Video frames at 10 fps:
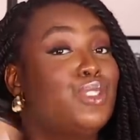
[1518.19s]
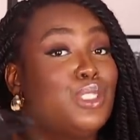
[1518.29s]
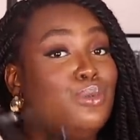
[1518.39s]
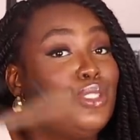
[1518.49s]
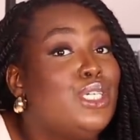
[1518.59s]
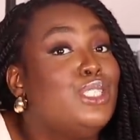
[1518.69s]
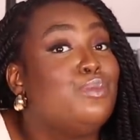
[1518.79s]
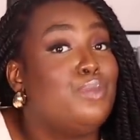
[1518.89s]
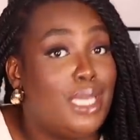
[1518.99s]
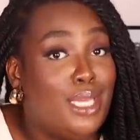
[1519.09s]
Don't
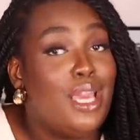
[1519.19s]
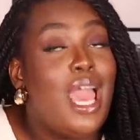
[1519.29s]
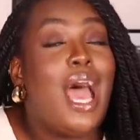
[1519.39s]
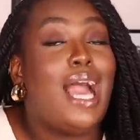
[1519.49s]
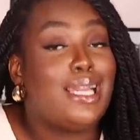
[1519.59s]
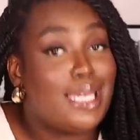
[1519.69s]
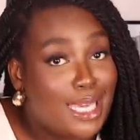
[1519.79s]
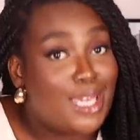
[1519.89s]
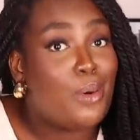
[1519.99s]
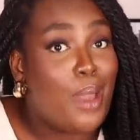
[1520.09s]
judge me. I could
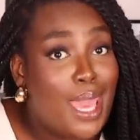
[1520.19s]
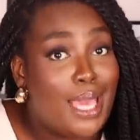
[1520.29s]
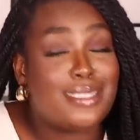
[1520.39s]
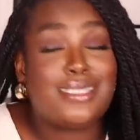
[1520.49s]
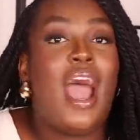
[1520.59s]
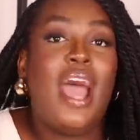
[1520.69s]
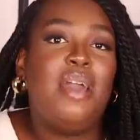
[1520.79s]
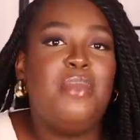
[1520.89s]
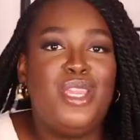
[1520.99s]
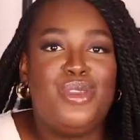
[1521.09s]
kick your ass. I
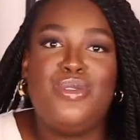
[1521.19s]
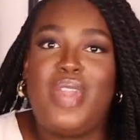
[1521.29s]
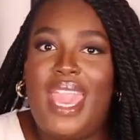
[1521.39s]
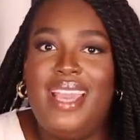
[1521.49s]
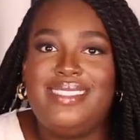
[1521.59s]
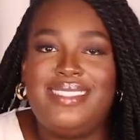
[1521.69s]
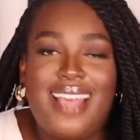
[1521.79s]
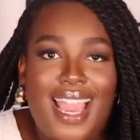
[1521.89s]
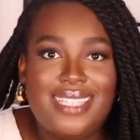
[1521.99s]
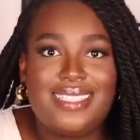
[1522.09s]
am a UK
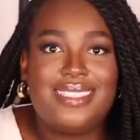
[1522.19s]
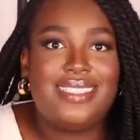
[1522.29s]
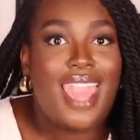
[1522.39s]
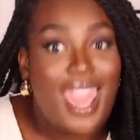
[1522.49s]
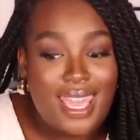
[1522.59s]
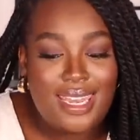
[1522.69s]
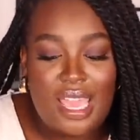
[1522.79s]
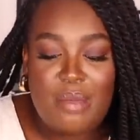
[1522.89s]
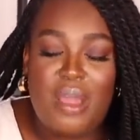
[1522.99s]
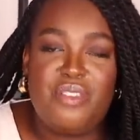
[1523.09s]
size 10
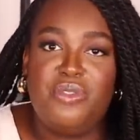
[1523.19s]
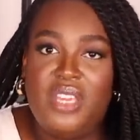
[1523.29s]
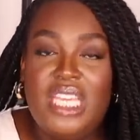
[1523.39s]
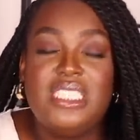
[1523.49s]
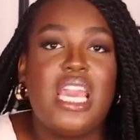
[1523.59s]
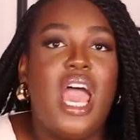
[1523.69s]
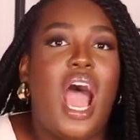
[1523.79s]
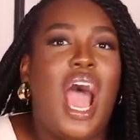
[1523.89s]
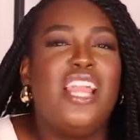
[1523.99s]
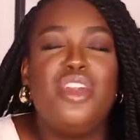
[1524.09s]
in my feet.
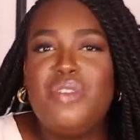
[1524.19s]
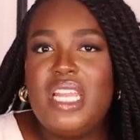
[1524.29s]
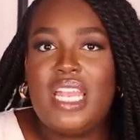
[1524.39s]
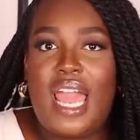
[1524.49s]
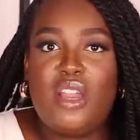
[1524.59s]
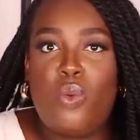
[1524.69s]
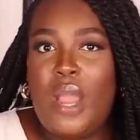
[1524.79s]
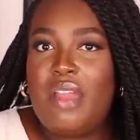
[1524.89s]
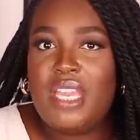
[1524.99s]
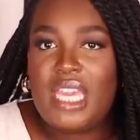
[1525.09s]
I don't really like
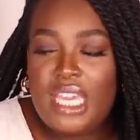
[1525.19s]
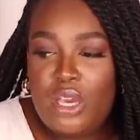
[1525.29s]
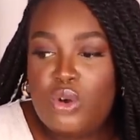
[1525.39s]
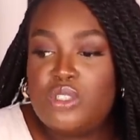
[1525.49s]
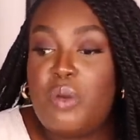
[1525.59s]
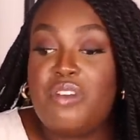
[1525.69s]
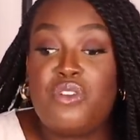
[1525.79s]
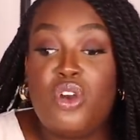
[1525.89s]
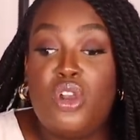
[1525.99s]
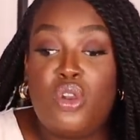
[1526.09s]
wearing heels, but
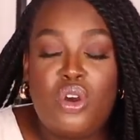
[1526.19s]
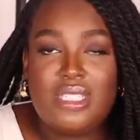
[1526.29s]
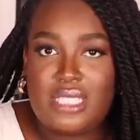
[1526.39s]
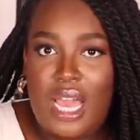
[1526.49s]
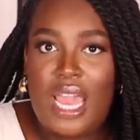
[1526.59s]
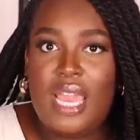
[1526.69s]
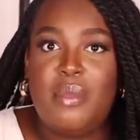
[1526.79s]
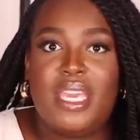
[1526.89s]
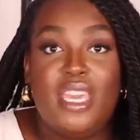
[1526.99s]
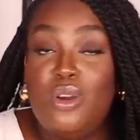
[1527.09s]
for a long
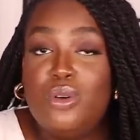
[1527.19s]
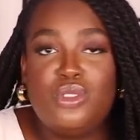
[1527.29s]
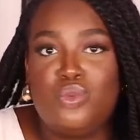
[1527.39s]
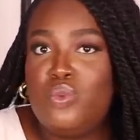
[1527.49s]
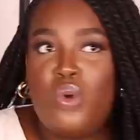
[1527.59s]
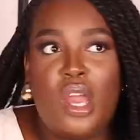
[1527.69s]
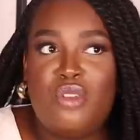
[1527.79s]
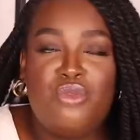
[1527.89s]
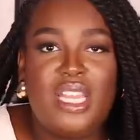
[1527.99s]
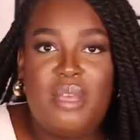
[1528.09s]
time, heels
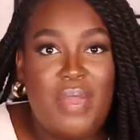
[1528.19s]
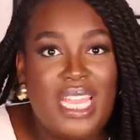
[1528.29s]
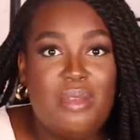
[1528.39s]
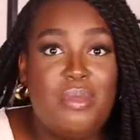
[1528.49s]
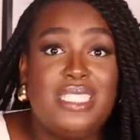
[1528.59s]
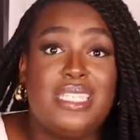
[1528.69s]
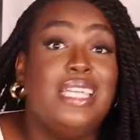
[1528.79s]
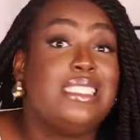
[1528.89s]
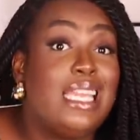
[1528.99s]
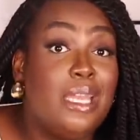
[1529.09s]
weren't really made in my
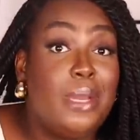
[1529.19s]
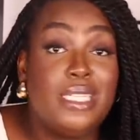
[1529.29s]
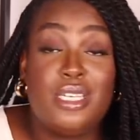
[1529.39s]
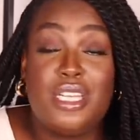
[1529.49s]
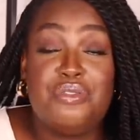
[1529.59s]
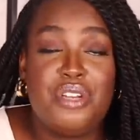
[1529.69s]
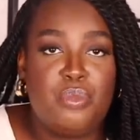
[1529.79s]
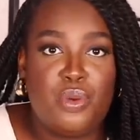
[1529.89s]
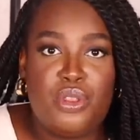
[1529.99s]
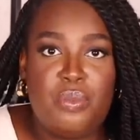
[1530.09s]
size anyway, so it didn't really
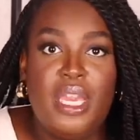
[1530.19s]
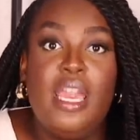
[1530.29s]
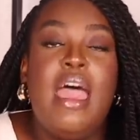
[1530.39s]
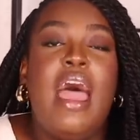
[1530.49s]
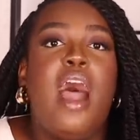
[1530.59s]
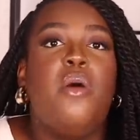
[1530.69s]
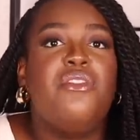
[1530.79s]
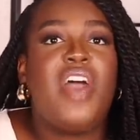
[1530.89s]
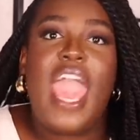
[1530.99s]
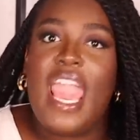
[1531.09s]
bother me.
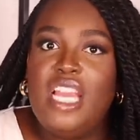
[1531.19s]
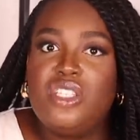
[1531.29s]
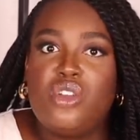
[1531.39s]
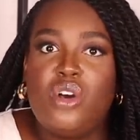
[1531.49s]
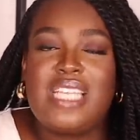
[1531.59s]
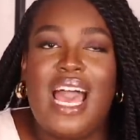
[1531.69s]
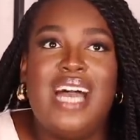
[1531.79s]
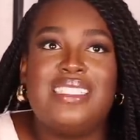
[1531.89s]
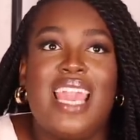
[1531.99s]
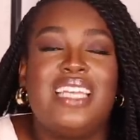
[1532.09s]
However, ASOS
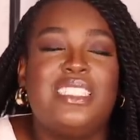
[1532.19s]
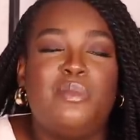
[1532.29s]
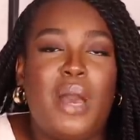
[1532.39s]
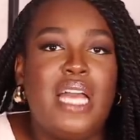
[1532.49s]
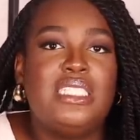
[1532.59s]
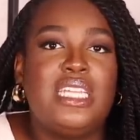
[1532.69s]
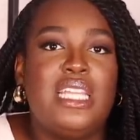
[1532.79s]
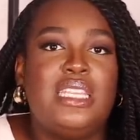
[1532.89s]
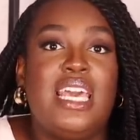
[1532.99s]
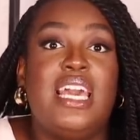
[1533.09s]
has
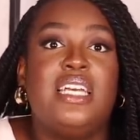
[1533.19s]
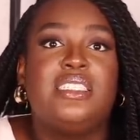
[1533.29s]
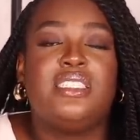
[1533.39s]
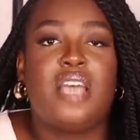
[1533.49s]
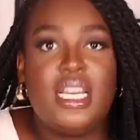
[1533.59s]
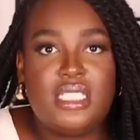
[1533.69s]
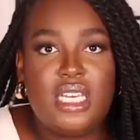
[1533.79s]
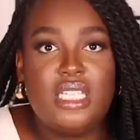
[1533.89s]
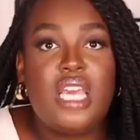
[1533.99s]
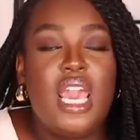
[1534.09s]
expanded their
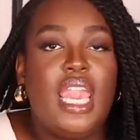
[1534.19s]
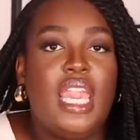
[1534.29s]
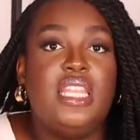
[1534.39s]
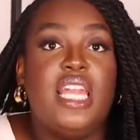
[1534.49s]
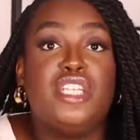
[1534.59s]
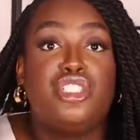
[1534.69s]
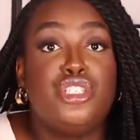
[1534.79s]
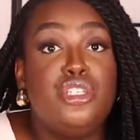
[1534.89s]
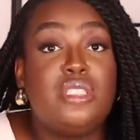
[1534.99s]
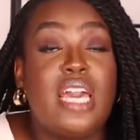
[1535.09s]
sizes in their
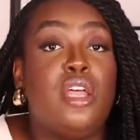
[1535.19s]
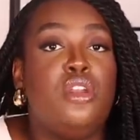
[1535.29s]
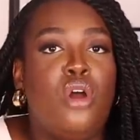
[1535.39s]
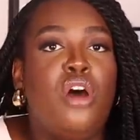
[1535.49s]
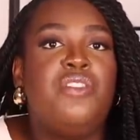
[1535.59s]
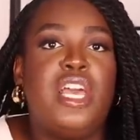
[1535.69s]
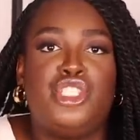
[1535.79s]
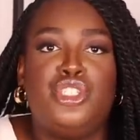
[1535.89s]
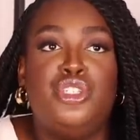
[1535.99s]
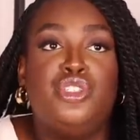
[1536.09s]
shoes, and a lot of their
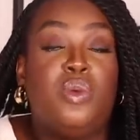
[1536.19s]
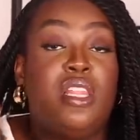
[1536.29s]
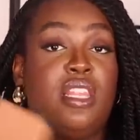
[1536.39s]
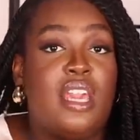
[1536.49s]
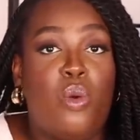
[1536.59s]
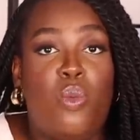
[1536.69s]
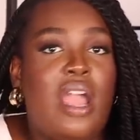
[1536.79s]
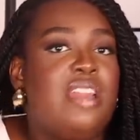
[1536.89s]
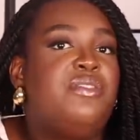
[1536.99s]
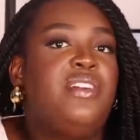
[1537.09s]
shoes, whether they are
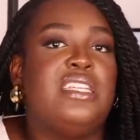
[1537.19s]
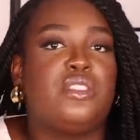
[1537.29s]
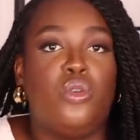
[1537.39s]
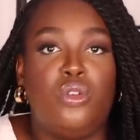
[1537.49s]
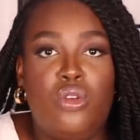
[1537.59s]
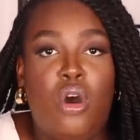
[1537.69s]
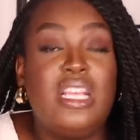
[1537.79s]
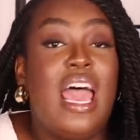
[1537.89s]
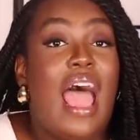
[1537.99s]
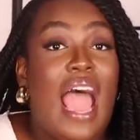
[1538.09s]
wide fit or
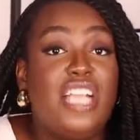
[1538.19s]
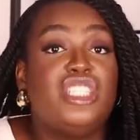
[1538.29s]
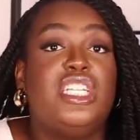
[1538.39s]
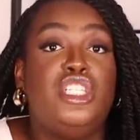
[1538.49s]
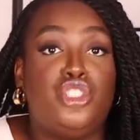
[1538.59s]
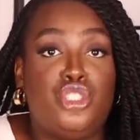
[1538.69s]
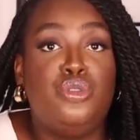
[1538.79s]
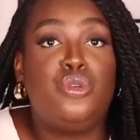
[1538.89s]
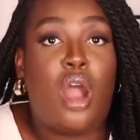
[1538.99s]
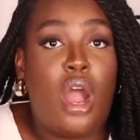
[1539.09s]
not, actually
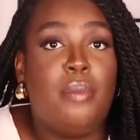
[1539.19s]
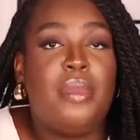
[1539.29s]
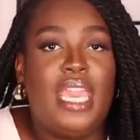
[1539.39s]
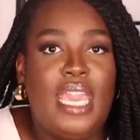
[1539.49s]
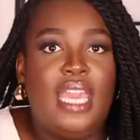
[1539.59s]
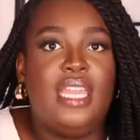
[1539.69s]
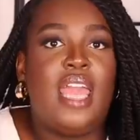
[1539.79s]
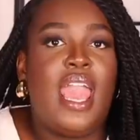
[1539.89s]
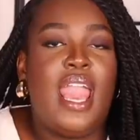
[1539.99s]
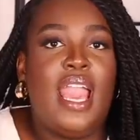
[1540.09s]
do come
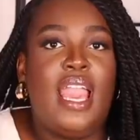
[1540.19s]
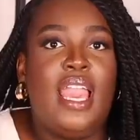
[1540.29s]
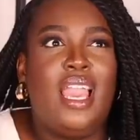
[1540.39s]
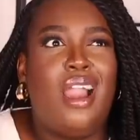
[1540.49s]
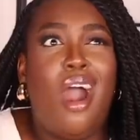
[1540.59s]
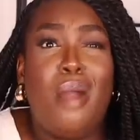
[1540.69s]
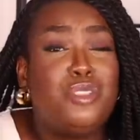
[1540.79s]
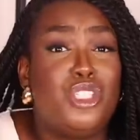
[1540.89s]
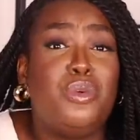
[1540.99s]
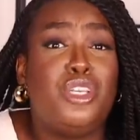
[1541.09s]
in a
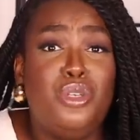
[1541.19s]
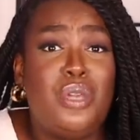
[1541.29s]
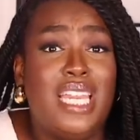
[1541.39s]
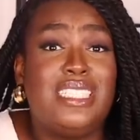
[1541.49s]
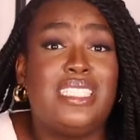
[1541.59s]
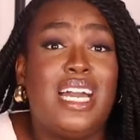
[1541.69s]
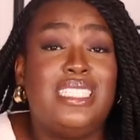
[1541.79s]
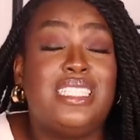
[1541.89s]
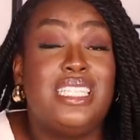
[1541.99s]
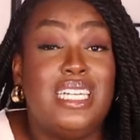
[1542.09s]
up to a UK
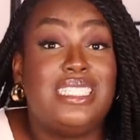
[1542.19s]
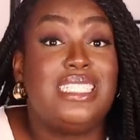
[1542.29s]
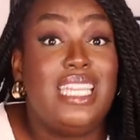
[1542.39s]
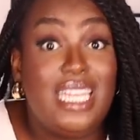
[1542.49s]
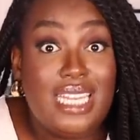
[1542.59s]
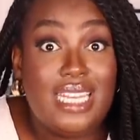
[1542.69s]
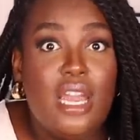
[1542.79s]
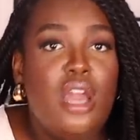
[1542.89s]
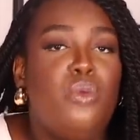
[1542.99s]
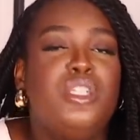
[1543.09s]
size 13,
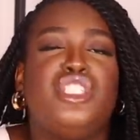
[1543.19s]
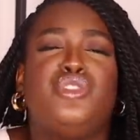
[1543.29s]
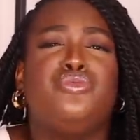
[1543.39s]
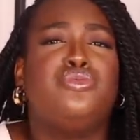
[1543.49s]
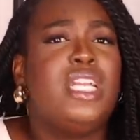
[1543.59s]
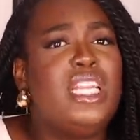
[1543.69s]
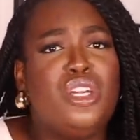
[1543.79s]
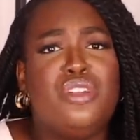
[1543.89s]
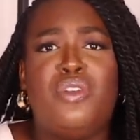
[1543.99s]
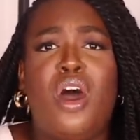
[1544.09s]
which is really
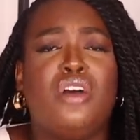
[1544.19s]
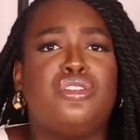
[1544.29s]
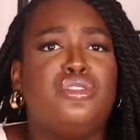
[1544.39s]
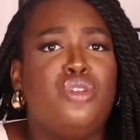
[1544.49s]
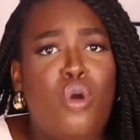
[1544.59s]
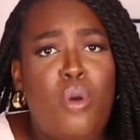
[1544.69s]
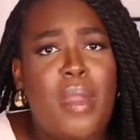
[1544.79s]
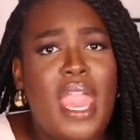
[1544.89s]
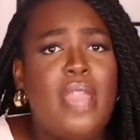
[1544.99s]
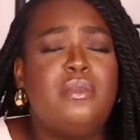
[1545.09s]
good for us tall
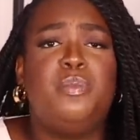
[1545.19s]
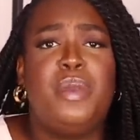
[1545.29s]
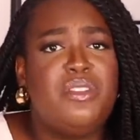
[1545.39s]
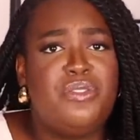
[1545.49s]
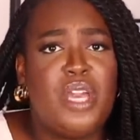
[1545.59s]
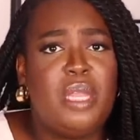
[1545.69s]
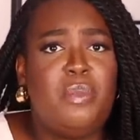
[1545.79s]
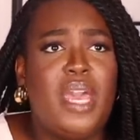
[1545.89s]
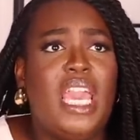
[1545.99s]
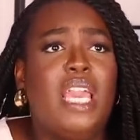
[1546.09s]
babes, big
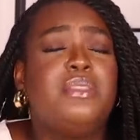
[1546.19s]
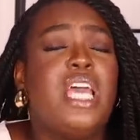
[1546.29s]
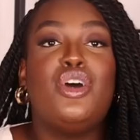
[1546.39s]
footed babes.